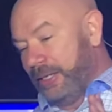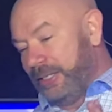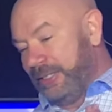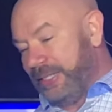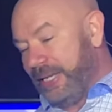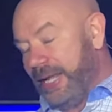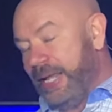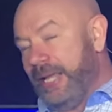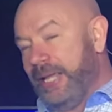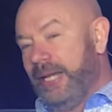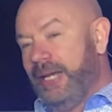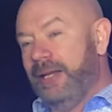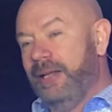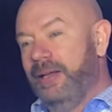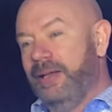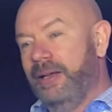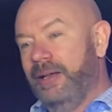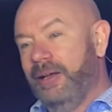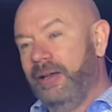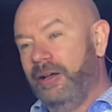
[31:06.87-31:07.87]
tin
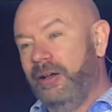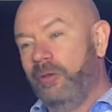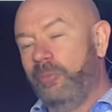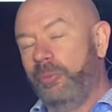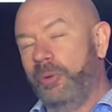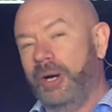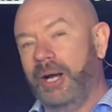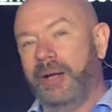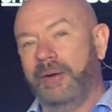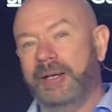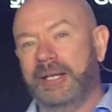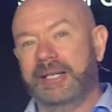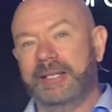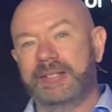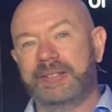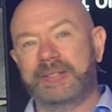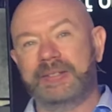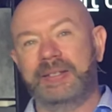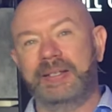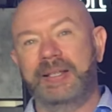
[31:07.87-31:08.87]
of
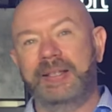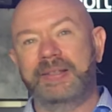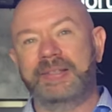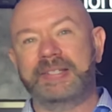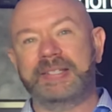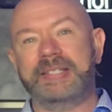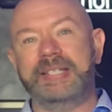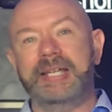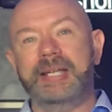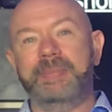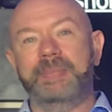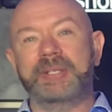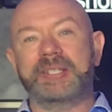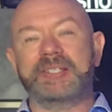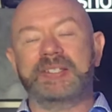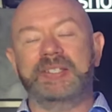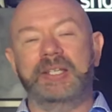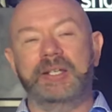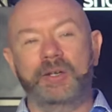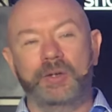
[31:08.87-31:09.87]
brownies. Steam is
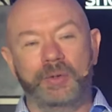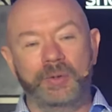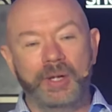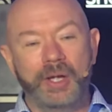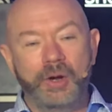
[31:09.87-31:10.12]
still